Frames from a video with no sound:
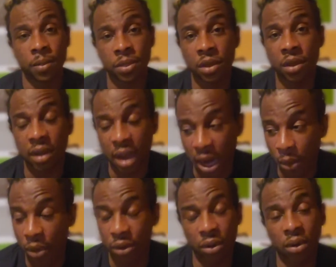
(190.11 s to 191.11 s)
the
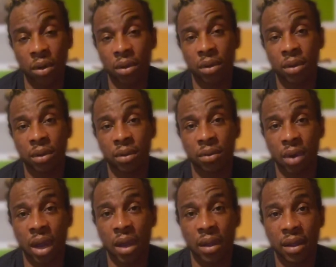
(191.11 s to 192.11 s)
character,
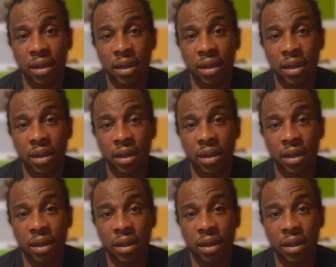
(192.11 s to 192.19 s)
right?